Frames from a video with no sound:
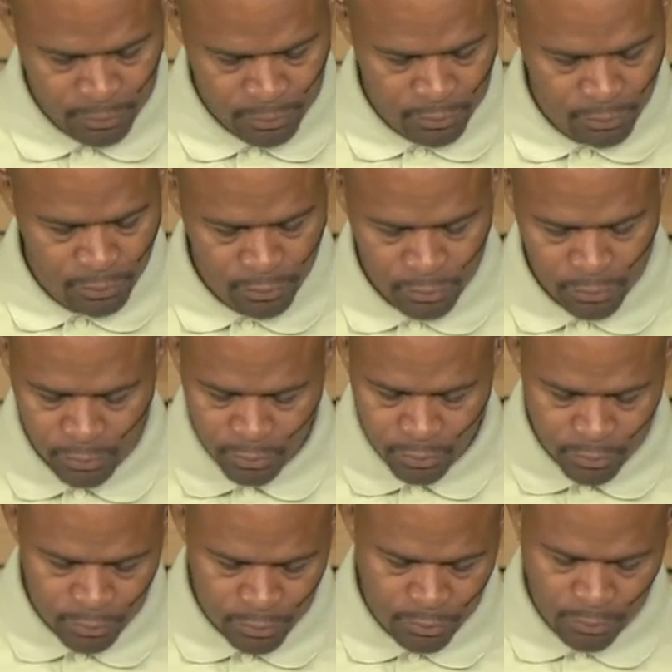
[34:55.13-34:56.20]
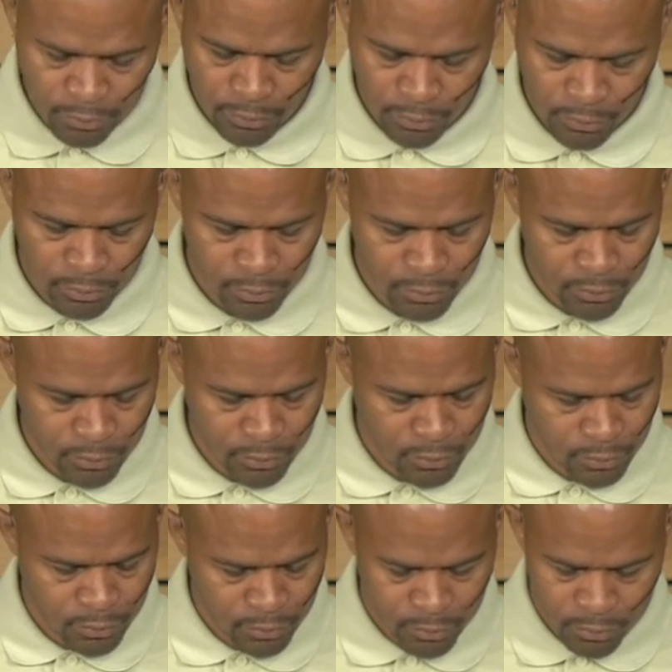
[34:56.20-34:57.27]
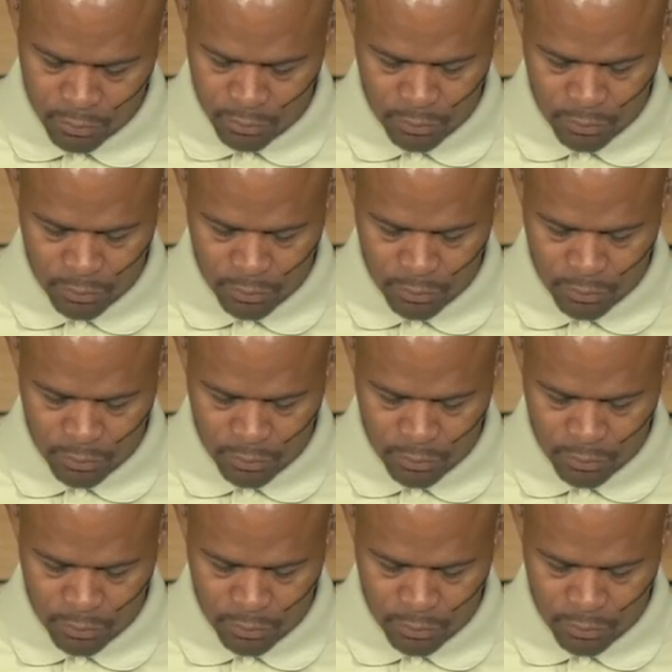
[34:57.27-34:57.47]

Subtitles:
[no speech]